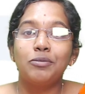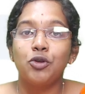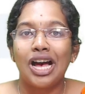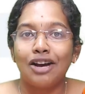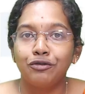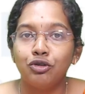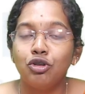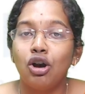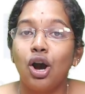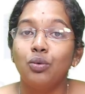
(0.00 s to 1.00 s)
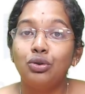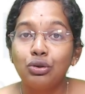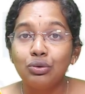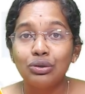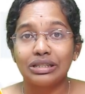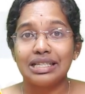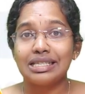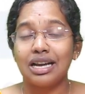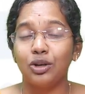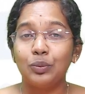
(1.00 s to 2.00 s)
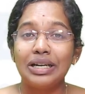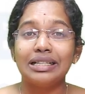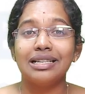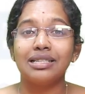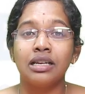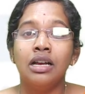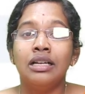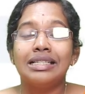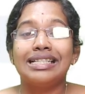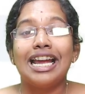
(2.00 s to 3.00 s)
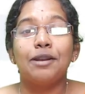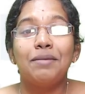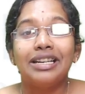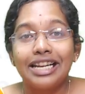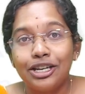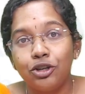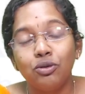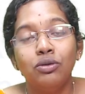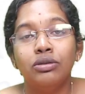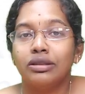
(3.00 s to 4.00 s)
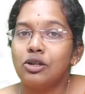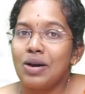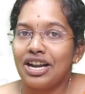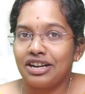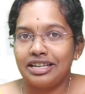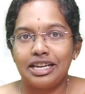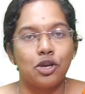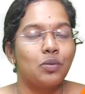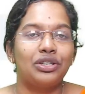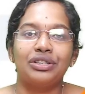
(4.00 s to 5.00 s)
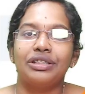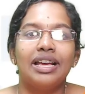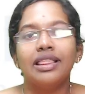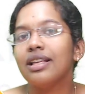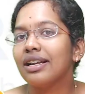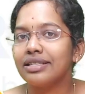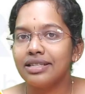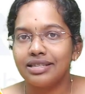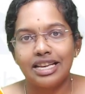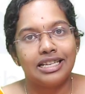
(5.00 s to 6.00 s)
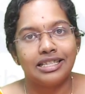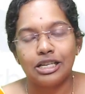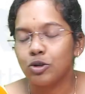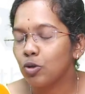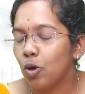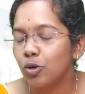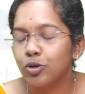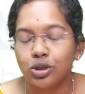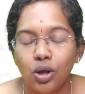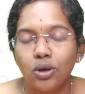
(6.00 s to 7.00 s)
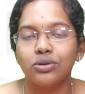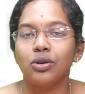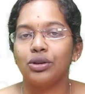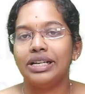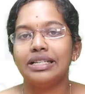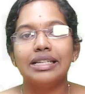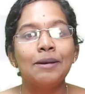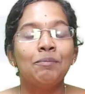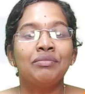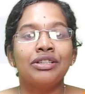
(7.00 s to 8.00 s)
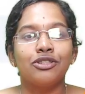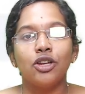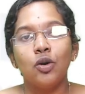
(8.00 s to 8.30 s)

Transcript: you have to know how to just convert this statement into the quadratic equation. Then the rest is easy. So easy. So